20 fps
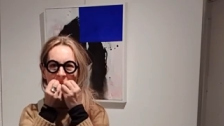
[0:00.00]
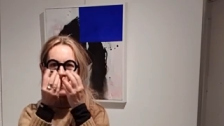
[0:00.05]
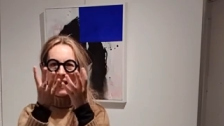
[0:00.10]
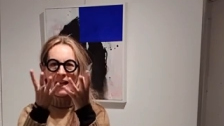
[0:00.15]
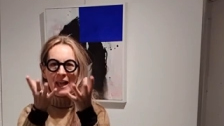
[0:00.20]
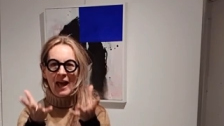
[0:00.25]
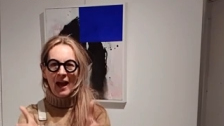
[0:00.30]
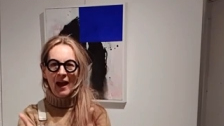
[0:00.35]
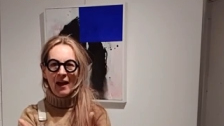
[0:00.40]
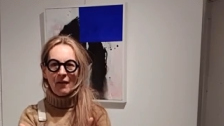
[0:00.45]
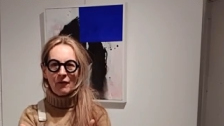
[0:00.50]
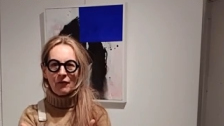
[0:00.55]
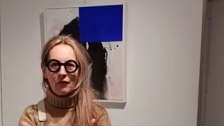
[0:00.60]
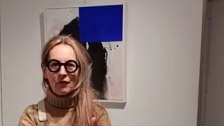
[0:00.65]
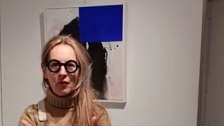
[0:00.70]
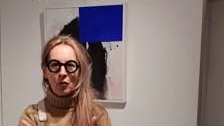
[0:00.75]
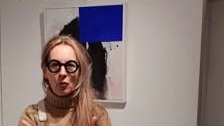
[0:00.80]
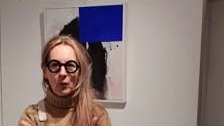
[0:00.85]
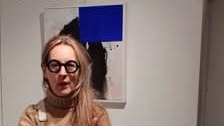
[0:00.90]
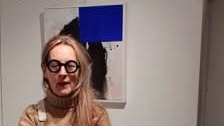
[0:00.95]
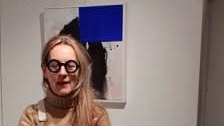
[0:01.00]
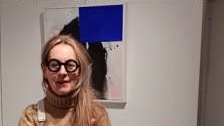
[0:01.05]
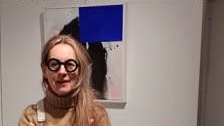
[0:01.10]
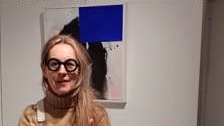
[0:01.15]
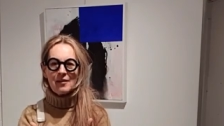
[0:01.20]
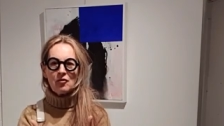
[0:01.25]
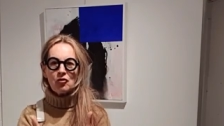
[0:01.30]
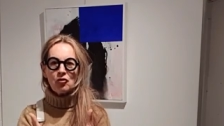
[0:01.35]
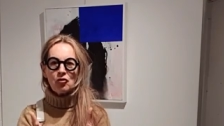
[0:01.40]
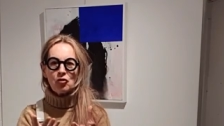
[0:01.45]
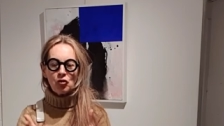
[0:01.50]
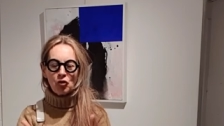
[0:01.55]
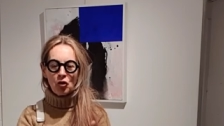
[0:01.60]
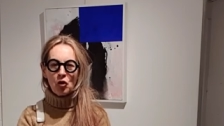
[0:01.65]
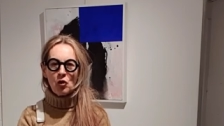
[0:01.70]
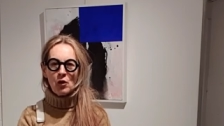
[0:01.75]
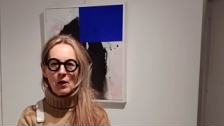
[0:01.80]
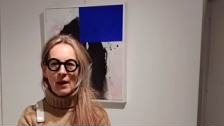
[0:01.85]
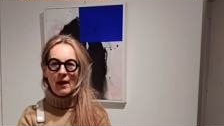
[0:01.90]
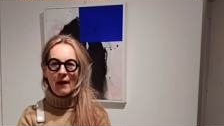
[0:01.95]
life where there is no
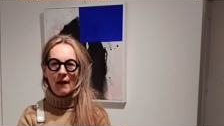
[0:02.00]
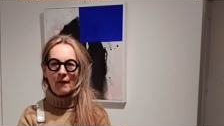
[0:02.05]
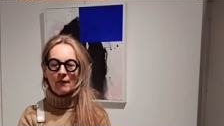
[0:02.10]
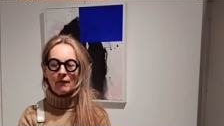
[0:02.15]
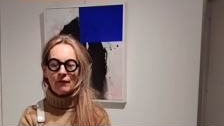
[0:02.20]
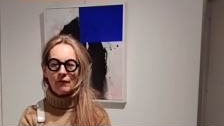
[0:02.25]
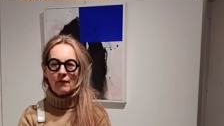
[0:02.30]
life,